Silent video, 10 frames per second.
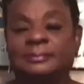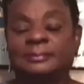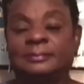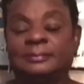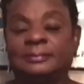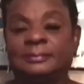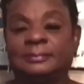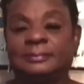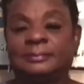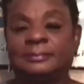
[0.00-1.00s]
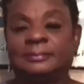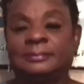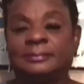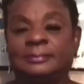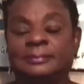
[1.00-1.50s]

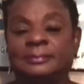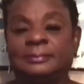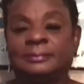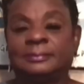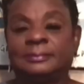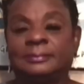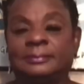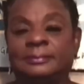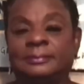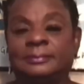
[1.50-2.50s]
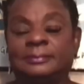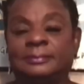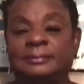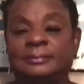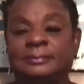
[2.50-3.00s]

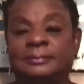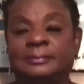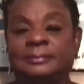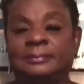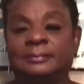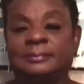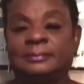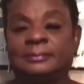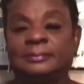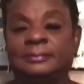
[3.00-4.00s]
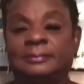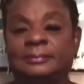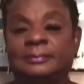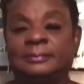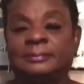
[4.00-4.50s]

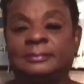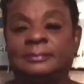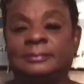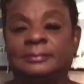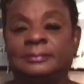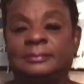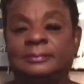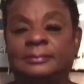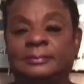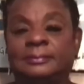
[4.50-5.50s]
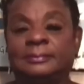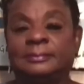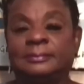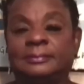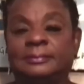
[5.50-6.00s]
(silent)